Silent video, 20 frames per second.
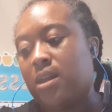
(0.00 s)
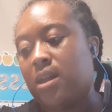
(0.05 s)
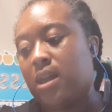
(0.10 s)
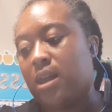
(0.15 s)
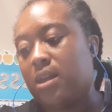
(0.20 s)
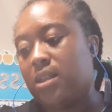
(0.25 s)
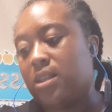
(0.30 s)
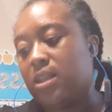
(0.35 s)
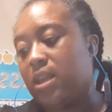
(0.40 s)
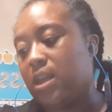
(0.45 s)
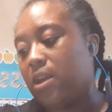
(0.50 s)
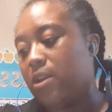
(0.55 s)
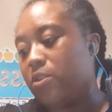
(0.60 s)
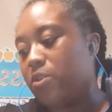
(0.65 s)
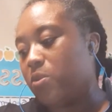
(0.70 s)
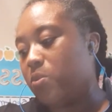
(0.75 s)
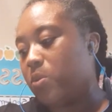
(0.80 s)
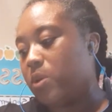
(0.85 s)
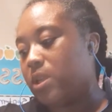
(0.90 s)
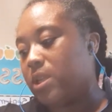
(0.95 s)
and the
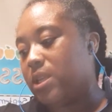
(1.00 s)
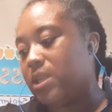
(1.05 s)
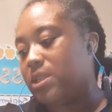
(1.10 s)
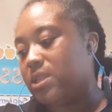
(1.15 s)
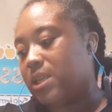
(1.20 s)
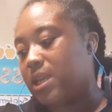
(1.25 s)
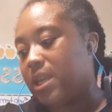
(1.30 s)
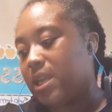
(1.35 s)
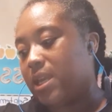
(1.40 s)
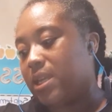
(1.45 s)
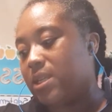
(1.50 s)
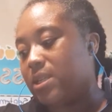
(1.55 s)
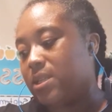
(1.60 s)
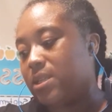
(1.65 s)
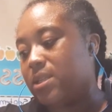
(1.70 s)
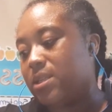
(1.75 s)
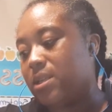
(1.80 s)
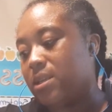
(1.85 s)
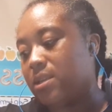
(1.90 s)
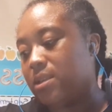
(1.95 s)
other one is a
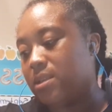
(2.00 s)
D,